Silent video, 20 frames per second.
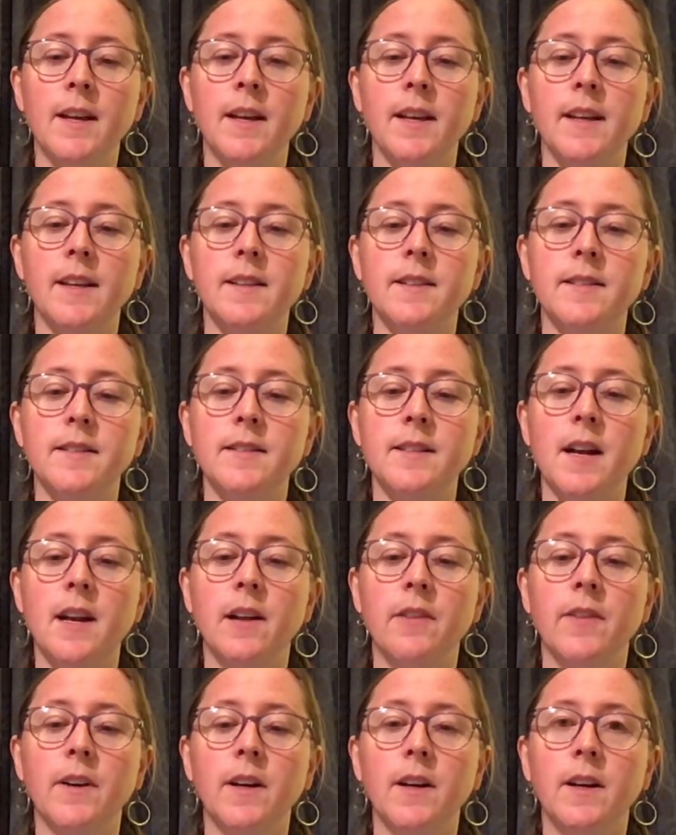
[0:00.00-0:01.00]
Instead
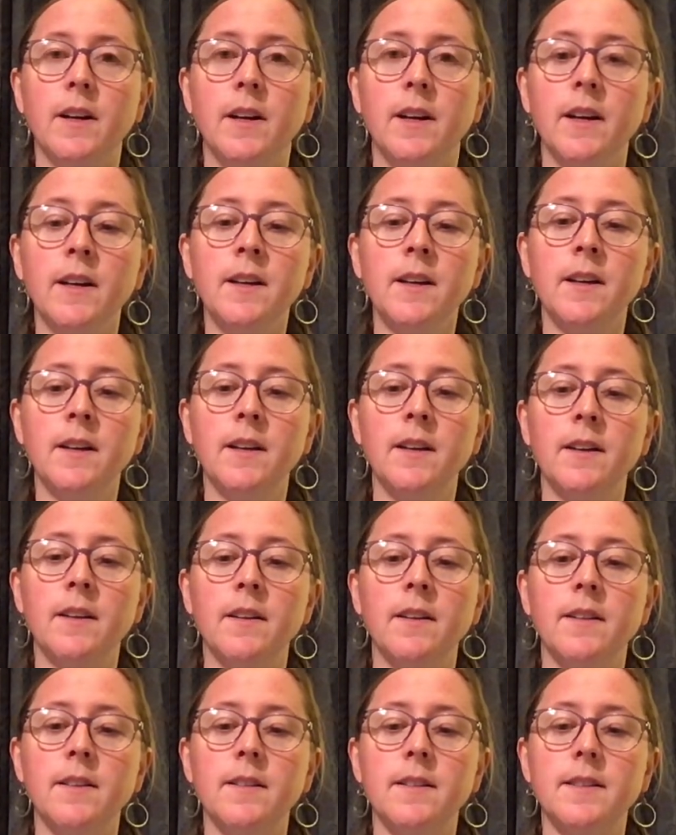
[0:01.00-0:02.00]
of g,
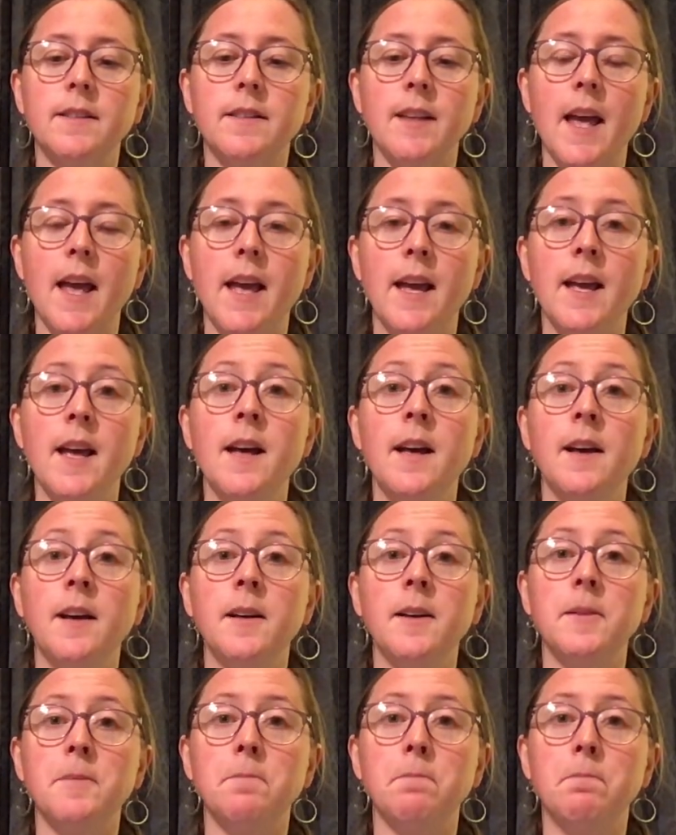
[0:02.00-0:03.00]
say
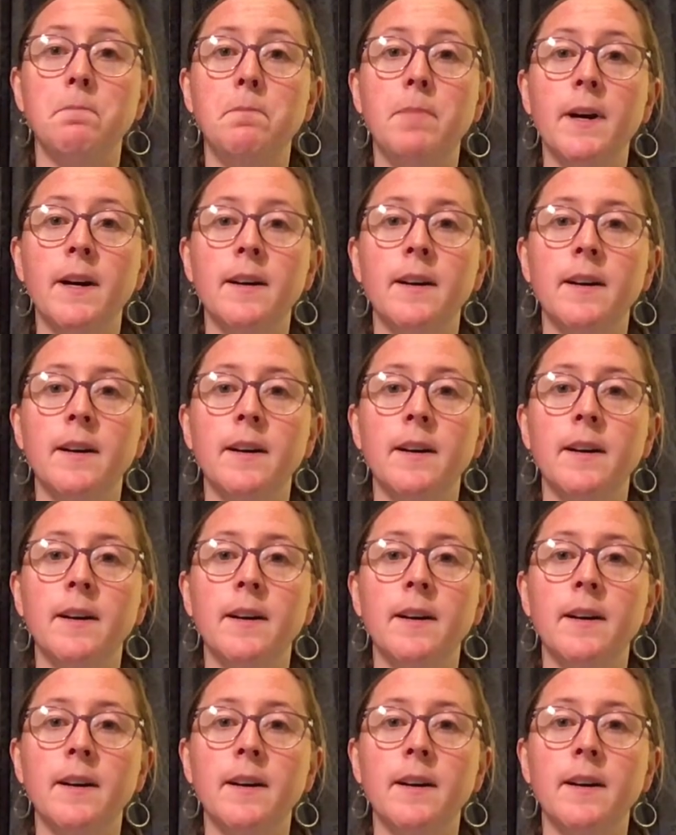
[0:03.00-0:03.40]
b.